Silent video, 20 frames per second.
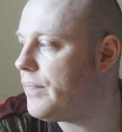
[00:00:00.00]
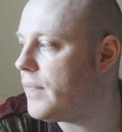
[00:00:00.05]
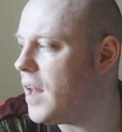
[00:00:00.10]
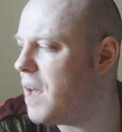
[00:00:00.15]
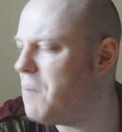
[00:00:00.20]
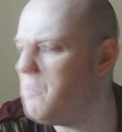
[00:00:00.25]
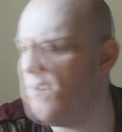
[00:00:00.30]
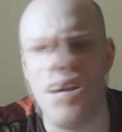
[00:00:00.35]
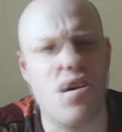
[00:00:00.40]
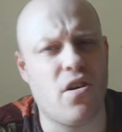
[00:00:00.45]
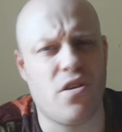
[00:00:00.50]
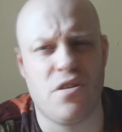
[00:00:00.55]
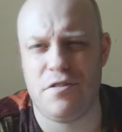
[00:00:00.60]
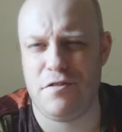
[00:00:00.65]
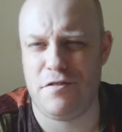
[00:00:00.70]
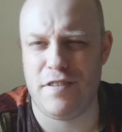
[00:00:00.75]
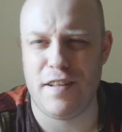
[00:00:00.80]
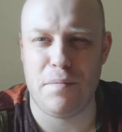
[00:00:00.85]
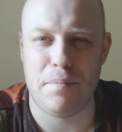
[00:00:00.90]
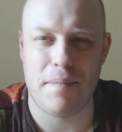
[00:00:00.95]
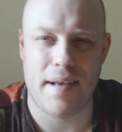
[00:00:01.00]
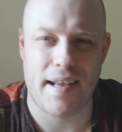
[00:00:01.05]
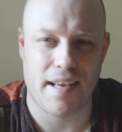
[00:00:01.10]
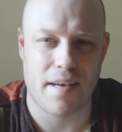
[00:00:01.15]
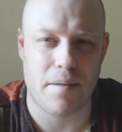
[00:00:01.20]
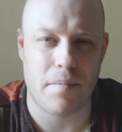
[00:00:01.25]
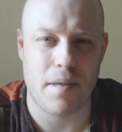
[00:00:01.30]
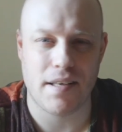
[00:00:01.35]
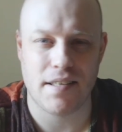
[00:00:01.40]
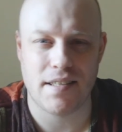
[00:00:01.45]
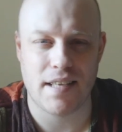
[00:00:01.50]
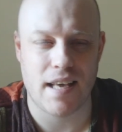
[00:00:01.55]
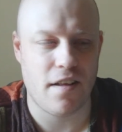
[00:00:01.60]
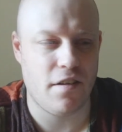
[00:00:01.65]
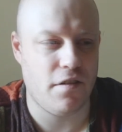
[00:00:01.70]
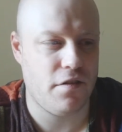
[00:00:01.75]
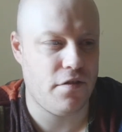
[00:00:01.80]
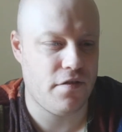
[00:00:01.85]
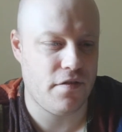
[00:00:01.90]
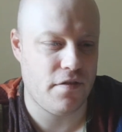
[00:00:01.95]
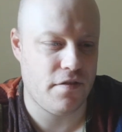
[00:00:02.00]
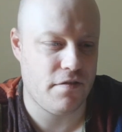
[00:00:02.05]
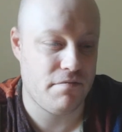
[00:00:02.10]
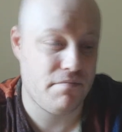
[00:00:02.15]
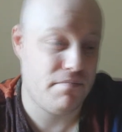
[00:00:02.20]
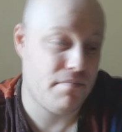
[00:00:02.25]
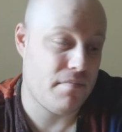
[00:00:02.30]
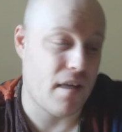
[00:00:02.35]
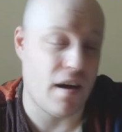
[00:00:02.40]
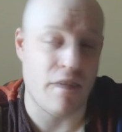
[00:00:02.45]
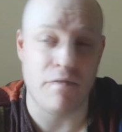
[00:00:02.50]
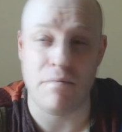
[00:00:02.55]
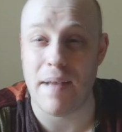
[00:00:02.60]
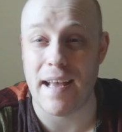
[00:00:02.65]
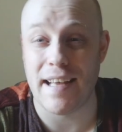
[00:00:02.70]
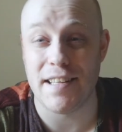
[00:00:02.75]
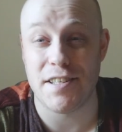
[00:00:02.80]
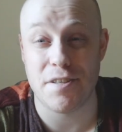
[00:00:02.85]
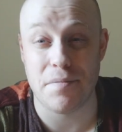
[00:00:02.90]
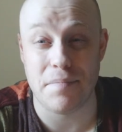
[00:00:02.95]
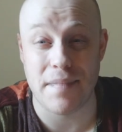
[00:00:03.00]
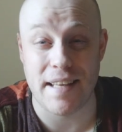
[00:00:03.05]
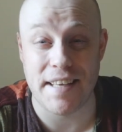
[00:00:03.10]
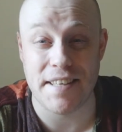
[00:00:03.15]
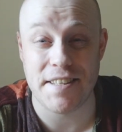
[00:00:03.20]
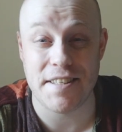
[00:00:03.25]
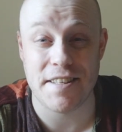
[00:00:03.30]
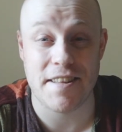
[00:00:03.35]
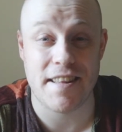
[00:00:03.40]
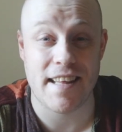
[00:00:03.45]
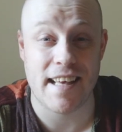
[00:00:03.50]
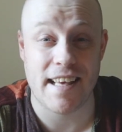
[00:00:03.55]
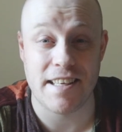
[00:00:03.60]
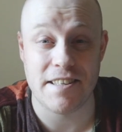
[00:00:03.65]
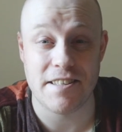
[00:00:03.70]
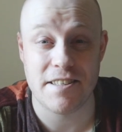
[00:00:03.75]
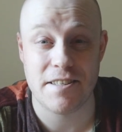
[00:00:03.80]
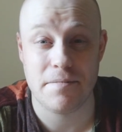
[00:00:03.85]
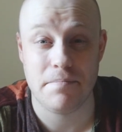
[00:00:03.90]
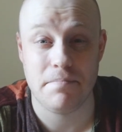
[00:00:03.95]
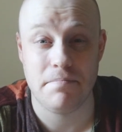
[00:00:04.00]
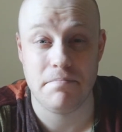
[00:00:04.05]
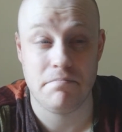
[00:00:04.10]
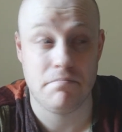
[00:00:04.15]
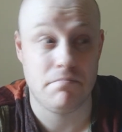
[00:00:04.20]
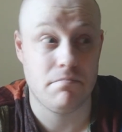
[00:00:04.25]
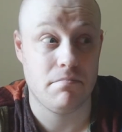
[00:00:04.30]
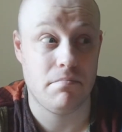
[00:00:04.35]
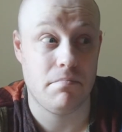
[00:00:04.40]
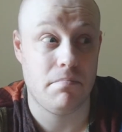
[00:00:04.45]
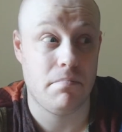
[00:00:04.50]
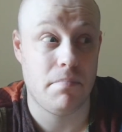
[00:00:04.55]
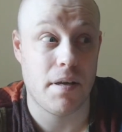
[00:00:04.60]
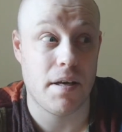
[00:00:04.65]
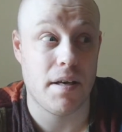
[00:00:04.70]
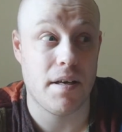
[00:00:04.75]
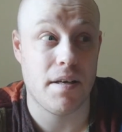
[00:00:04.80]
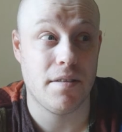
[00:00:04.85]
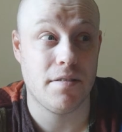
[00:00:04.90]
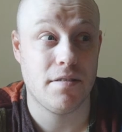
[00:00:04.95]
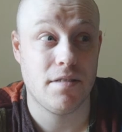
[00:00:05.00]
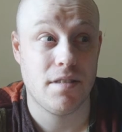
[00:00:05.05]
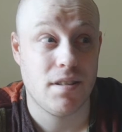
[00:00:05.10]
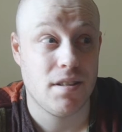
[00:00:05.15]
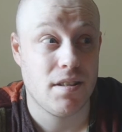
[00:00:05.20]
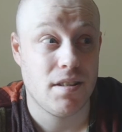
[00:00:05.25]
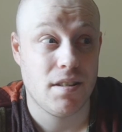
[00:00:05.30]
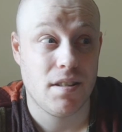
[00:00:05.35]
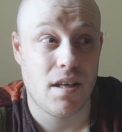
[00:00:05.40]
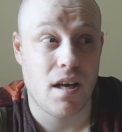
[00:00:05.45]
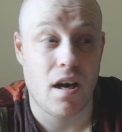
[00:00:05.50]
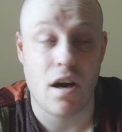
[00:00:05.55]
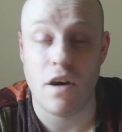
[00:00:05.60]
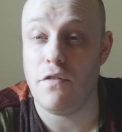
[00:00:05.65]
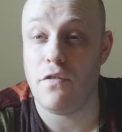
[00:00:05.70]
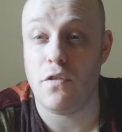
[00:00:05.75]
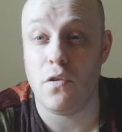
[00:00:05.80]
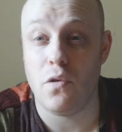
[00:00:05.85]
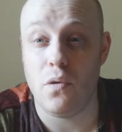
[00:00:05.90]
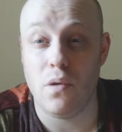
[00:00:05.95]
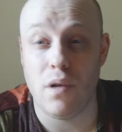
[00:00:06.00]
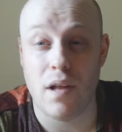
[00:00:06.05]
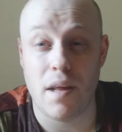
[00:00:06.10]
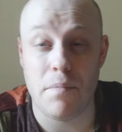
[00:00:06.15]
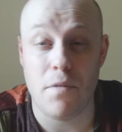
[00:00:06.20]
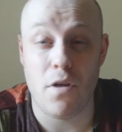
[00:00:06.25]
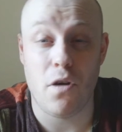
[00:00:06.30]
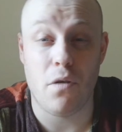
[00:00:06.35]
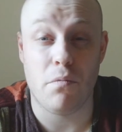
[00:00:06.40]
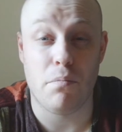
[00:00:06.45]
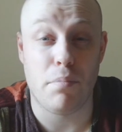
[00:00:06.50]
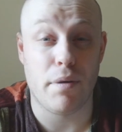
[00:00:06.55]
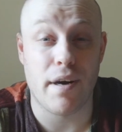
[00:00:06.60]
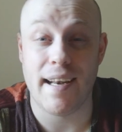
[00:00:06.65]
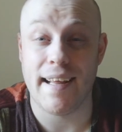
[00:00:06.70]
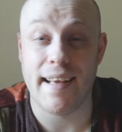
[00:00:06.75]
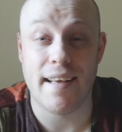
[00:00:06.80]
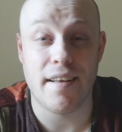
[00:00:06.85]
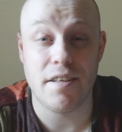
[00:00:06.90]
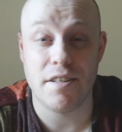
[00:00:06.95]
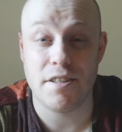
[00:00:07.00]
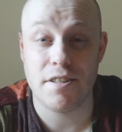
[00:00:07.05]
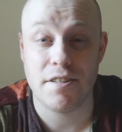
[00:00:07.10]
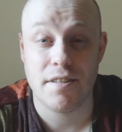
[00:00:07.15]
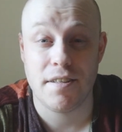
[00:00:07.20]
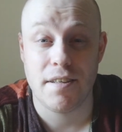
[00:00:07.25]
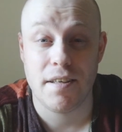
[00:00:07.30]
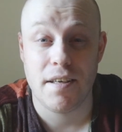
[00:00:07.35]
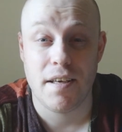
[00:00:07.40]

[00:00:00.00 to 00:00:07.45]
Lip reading: I'm not a good filmmaker myself. I've made some decent things, but overall I'm not brilliant.